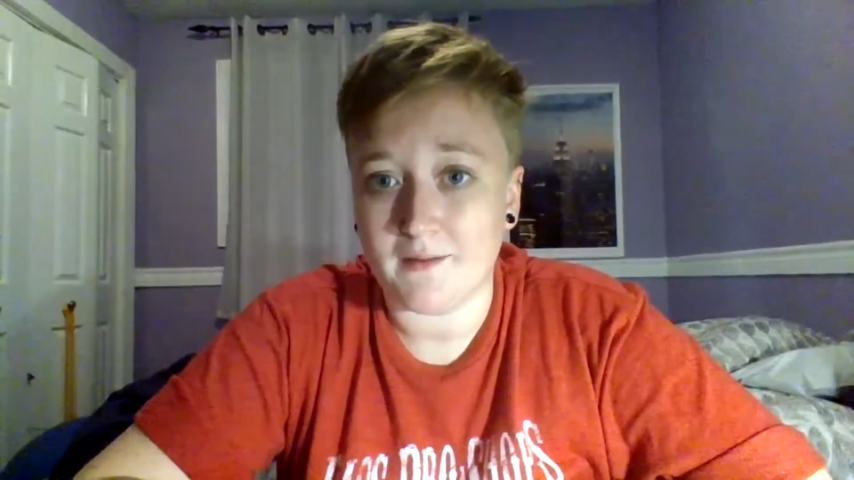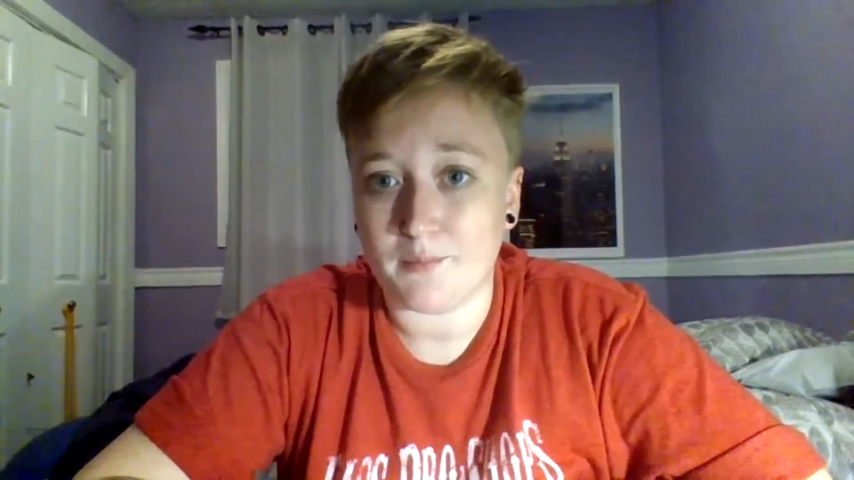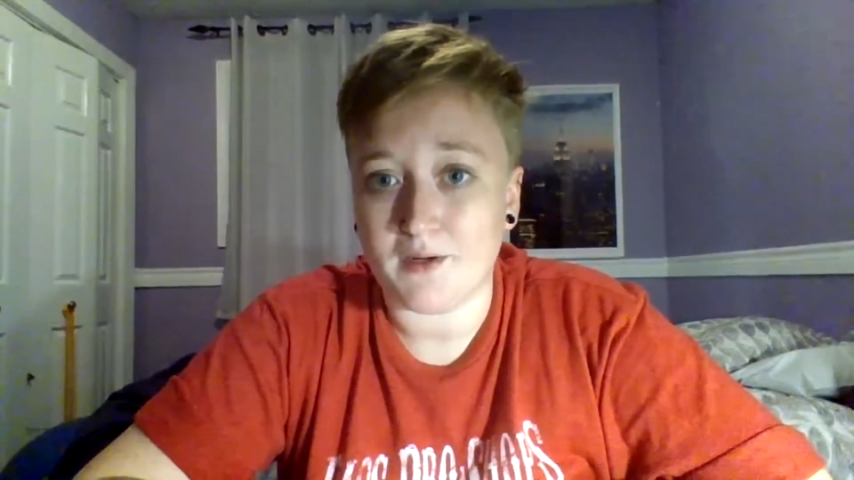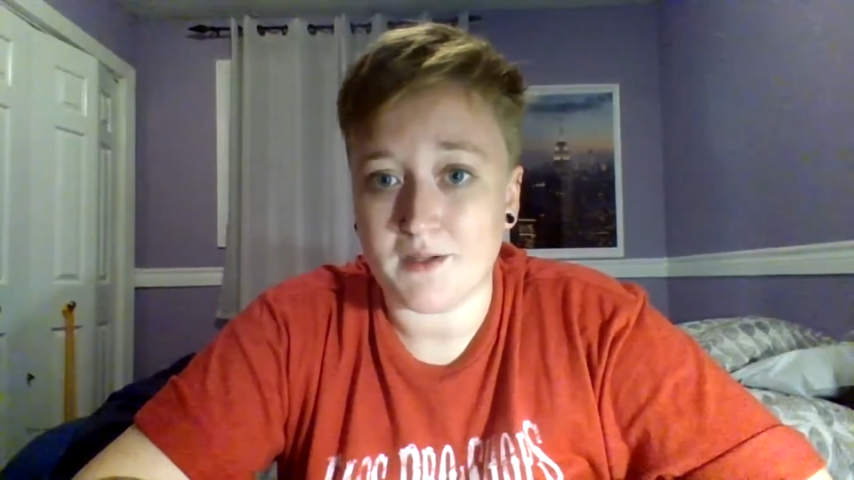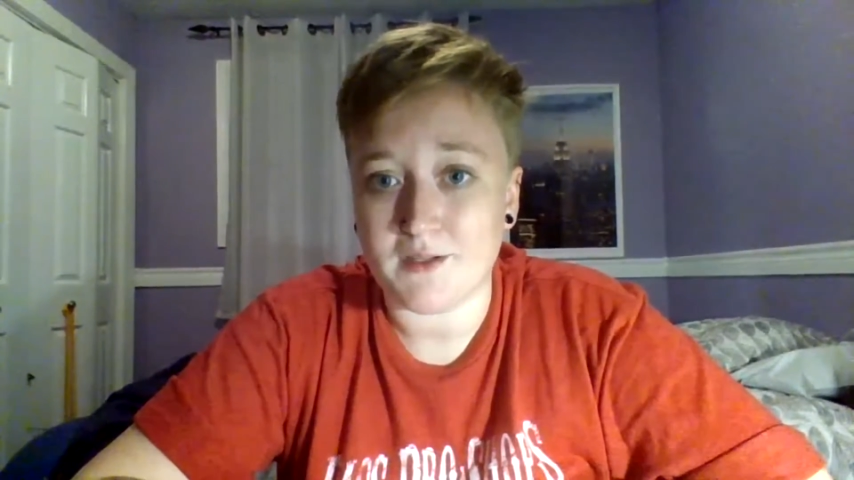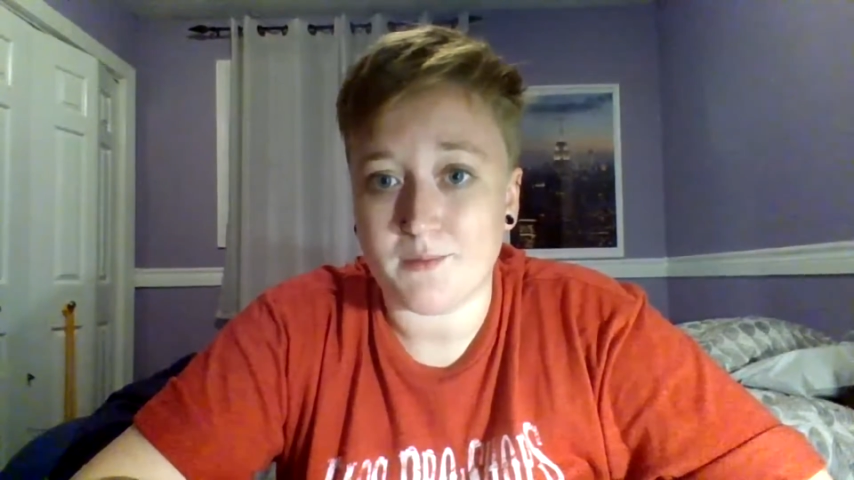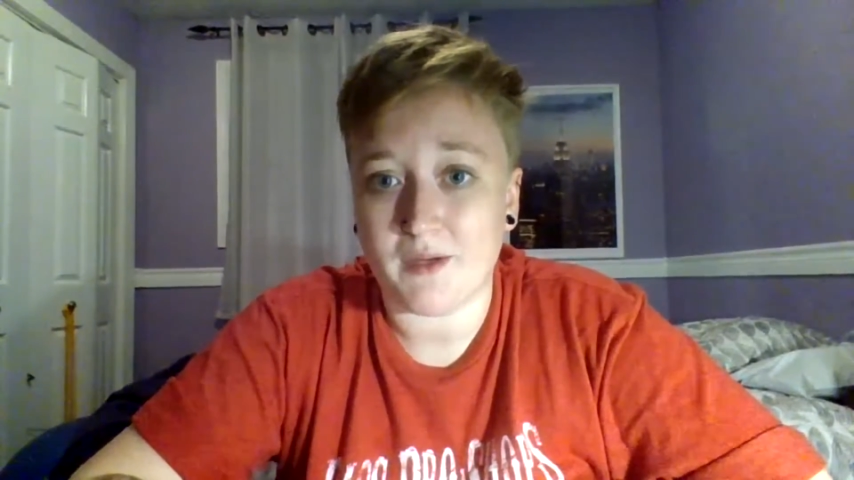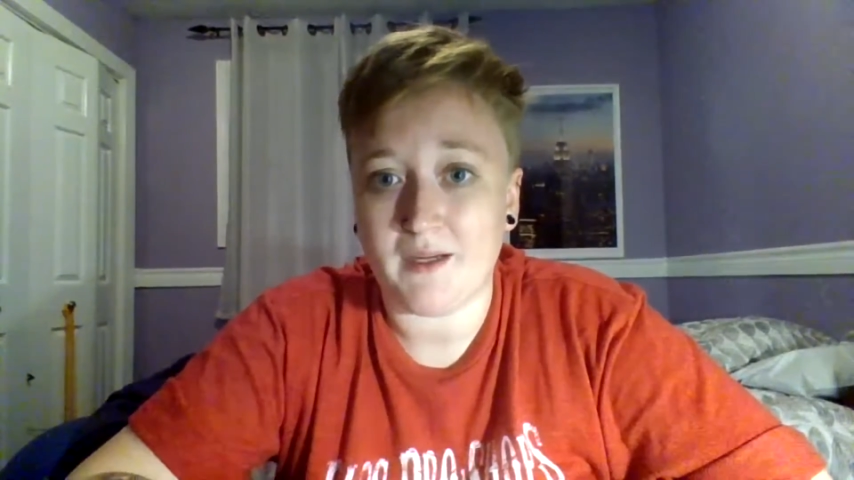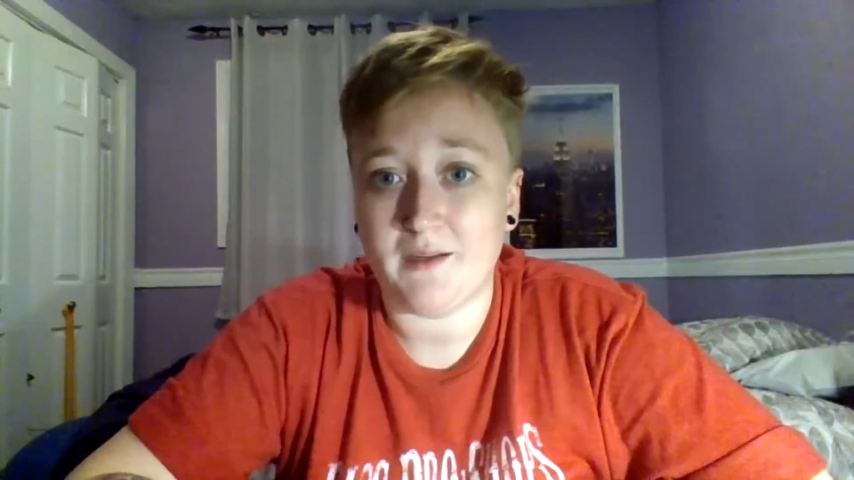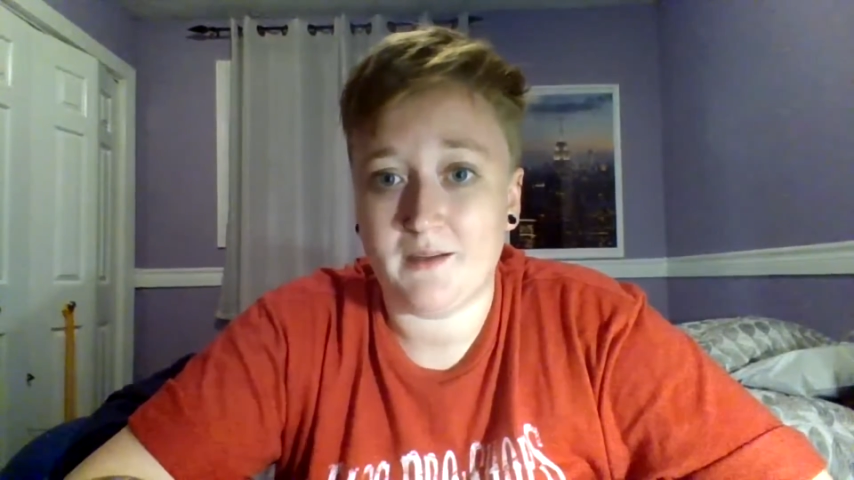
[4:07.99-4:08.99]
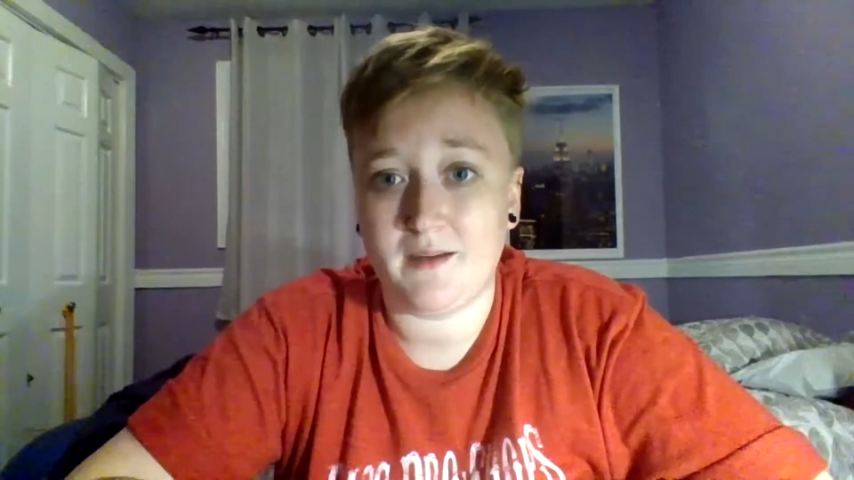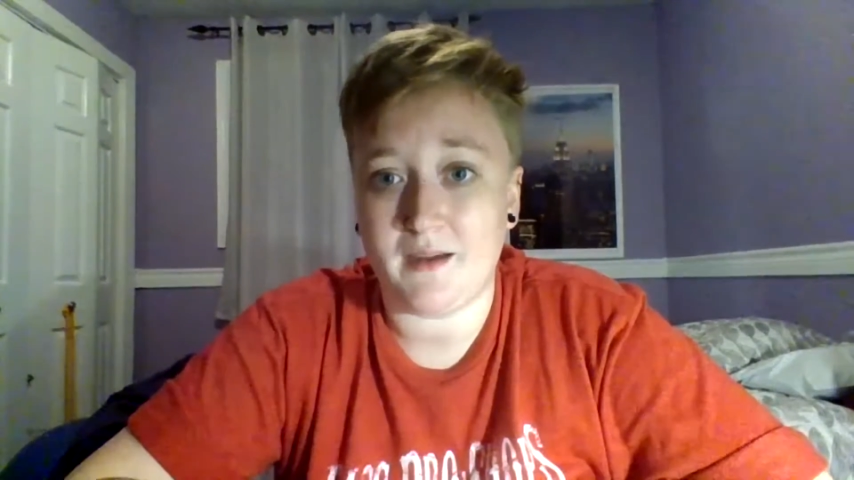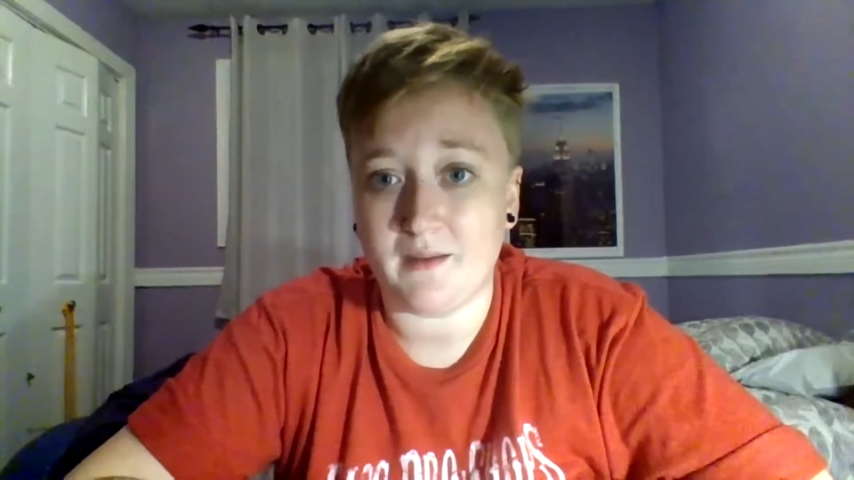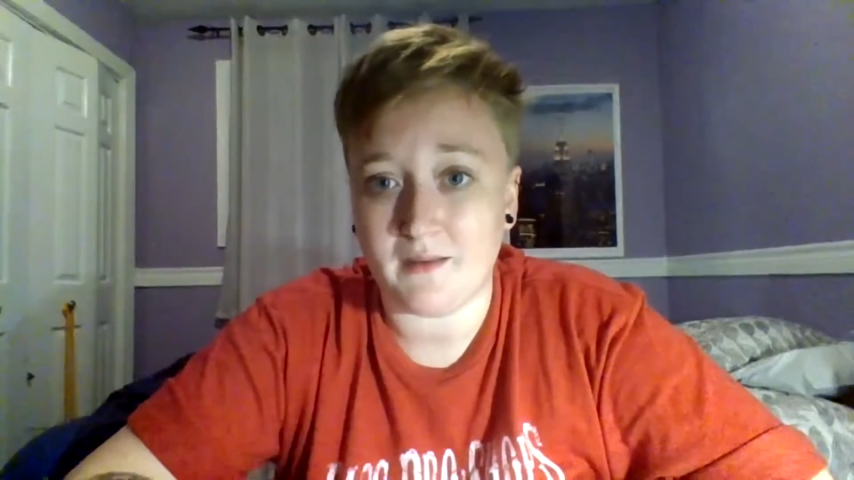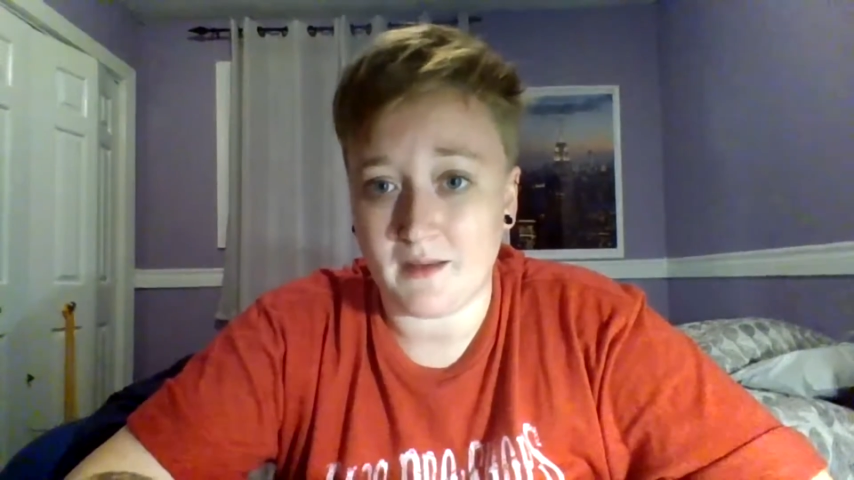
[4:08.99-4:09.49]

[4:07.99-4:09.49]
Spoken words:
participate in